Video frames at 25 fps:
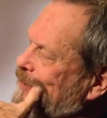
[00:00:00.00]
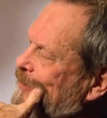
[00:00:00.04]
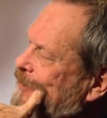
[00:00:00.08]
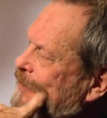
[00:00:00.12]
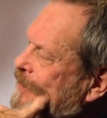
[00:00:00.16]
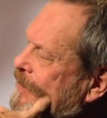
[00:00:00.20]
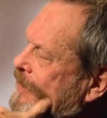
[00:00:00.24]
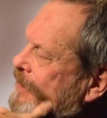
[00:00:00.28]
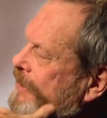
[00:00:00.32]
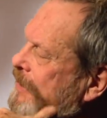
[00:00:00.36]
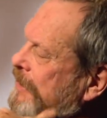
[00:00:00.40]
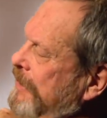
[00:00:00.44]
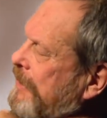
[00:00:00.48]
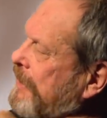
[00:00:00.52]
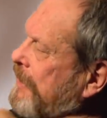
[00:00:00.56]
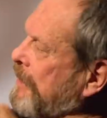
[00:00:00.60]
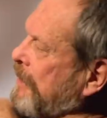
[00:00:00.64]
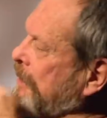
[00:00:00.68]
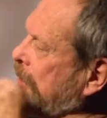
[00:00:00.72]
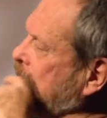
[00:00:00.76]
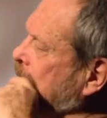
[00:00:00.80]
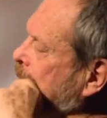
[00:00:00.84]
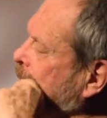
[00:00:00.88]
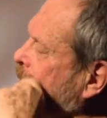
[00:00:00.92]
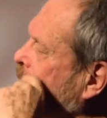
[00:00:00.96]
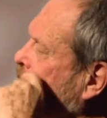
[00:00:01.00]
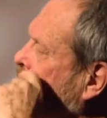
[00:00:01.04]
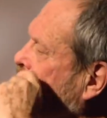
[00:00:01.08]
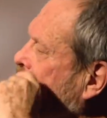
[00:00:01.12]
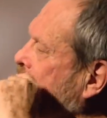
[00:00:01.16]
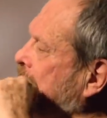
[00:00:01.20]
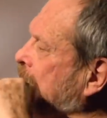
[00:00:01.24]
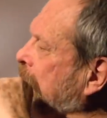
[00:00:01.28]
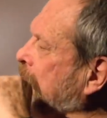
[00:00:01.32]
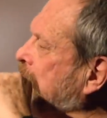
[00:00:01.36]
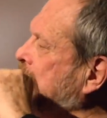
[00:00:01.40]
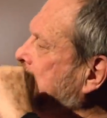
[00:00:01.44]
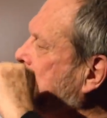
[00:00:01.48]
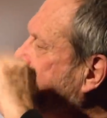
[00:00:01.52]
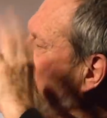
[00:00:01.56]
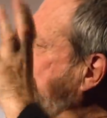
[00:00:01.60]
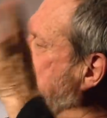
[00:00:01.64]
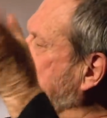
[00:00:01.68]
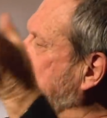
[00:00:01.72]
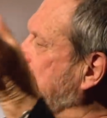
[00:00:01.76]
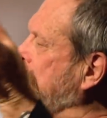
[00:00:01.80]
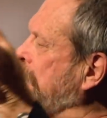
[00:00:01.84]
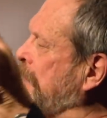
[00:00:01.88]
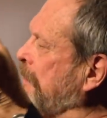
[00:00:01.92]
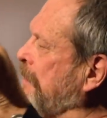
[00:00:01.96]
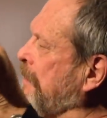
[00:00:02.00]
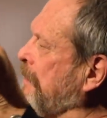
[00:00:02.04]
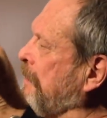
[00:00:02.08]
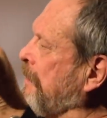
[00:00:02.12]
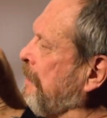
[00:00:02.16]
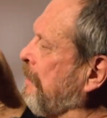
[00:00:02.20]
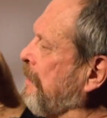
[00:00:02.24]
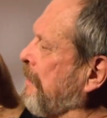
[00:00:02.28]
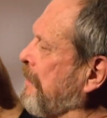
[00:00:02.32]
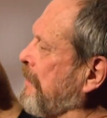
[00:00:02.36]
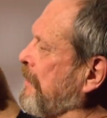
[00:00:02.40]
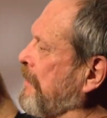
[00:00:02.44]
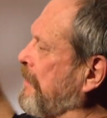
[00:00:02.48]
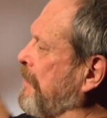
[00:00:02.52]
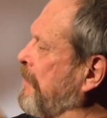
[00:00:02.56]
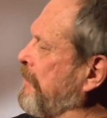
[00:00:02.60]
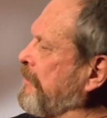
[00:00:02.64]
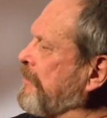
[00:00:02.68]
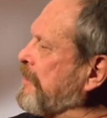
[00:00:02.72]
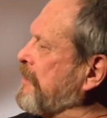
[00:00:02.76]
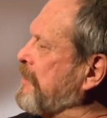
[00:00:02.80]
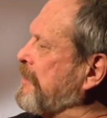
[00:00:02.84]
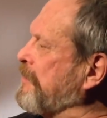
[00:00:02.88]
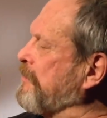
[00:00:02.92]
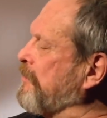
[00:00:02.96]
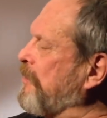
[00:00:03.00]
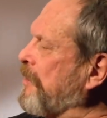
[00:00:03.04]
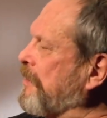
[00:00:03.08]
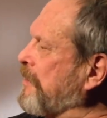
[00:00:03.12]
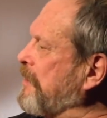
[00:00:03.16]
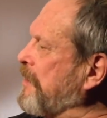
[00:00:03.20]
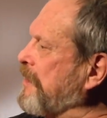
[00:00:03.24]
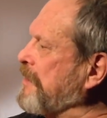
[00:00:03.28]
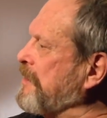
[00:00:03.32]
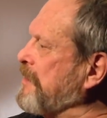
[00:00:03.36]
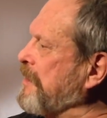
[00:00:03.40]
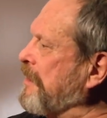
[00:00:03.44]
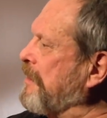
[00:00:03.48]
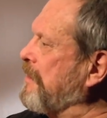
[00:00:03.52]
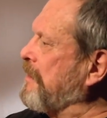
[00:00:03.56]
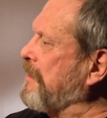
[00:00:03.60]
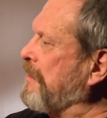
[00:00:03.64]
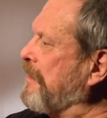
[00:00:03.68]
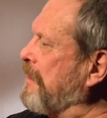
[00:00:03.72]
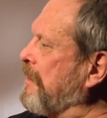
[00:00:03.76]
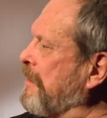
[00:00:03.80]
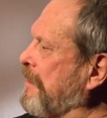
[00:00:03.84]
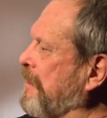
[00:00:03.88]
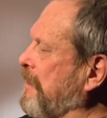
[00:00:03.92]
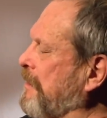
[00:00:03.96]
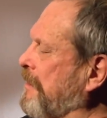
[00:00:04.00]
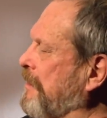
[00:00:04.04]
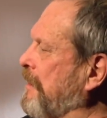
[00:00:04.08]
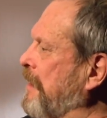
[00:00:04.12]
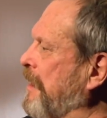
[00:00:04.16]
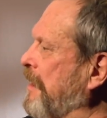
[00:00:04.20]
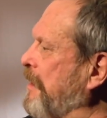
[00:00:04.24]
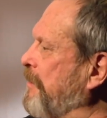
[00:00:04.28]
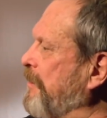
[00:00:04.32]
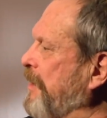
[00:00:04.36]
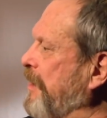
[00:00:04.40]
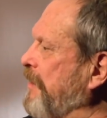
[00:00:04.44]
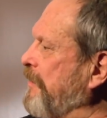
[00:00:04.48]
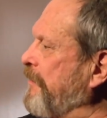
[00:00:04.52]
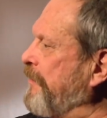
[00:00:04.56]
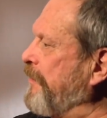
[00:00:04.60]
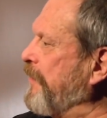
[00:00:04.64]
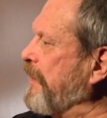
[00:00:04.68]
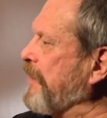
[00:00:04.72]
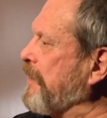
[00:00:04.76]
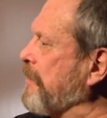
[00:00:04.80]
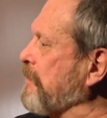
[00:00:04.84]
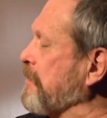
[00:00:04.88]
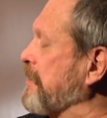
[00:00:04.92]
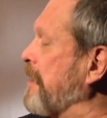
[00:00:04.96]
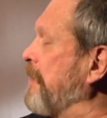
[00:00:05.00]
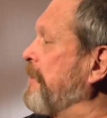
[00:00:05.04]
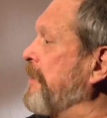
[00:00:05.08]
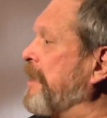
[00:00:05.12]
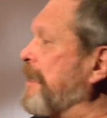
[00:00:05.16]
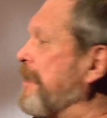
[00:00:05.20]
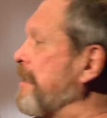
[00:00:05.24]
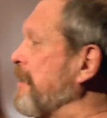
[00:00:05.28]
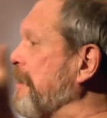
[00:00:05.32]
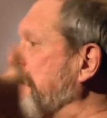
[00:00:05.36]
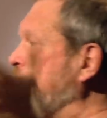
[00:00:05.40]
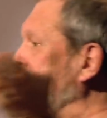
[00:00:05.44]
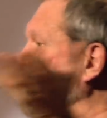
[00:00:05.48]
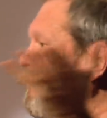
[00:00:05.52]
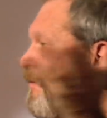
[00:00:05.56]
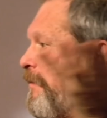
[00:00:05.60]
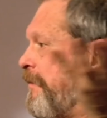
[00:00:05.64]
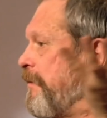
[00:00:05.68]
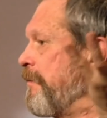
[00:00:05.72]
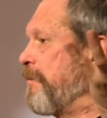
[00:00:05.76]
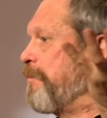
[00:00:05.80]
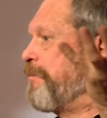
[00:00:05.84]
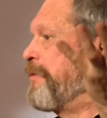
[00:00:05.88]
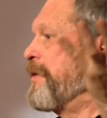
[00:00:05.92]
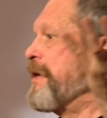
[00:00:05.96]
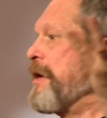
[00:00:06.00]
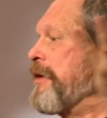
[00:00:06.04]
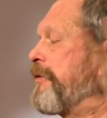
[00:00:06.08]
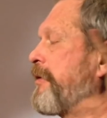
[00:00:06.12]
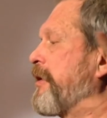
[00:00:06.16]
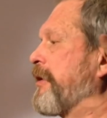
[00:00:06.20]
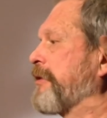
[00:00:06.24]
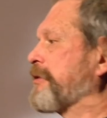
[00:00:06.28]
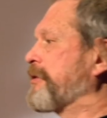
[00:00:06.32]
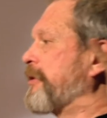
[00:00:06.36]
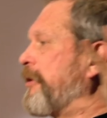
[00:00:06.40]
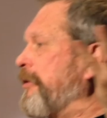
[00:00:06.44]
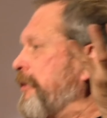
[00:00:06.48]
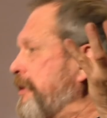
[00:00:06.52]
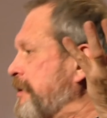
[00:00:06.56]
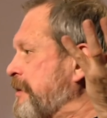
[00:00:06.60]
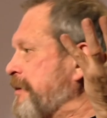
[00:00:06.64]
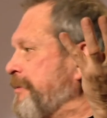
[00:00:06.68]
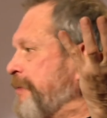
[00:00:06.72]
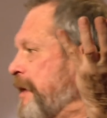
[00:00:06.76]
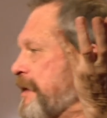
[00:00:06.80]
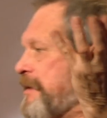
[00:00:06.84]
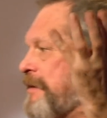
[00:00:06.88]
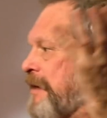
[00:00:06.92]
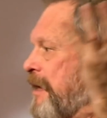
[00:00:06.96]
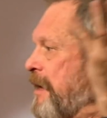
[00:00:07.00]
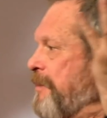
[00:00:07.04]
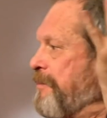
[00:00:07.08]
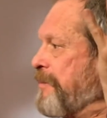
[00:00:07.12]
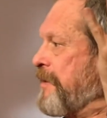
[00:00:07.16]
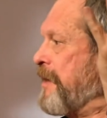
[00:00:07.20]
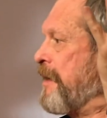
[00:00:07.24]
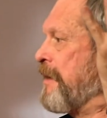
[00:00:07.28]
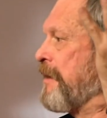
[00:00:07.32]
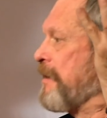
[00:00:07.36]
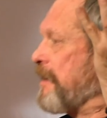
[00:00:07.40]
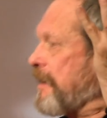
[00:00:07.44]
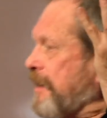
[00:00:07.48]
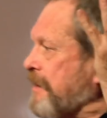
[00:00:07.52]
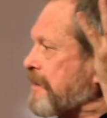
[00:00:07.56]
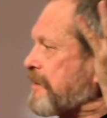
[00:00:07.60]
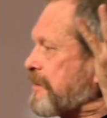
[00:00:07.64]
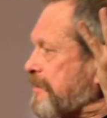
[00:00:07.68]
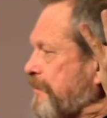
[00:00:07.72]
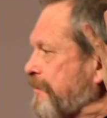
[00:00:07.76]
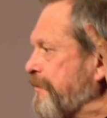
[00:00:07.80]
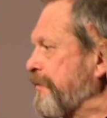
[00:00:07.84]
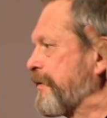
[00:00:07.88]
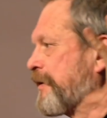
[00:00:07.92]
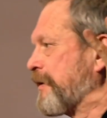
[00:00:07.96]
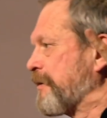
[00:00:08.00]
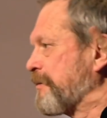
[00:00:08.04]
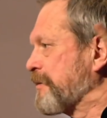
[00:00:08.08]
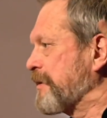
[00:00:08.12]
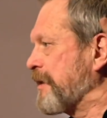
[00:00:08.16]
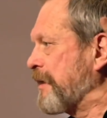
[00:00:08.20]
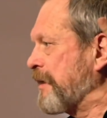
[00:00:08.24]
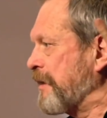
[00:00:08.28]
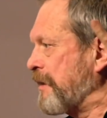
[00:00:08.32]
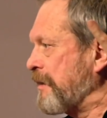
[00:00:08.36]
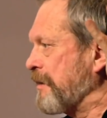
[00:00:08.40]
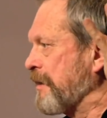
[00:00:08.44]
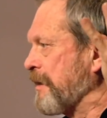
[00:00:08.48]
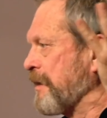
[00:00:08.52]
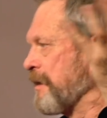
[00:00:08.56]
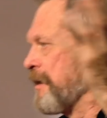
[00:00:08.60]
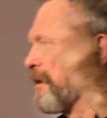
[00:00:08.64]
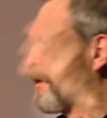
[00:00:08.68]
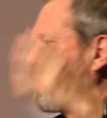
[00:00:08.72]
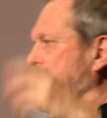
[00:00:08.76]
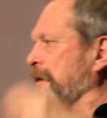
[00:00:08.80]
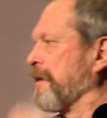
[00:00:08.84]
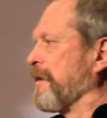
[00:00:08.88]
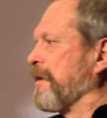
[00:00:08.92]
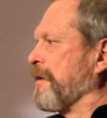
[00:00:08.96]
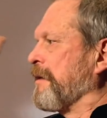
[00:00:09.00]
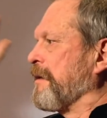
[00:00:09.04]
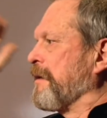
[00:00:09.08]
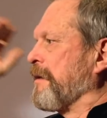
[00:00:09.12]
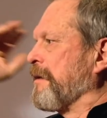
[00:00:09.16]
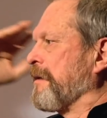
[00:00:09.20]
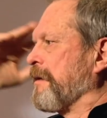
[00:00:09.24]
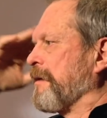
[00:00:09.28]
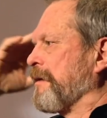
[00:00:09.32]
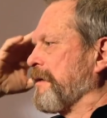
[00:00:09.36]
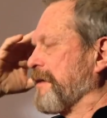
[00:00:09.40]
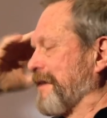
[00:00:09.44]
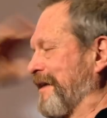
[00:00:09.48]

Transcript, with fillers: and, uh, you know, as a kid, it was Walt Disney uh, animated yeah. films. I mean, I Pinocchio is always on my top 10 list of films. You know, oh. Dumbo is mine.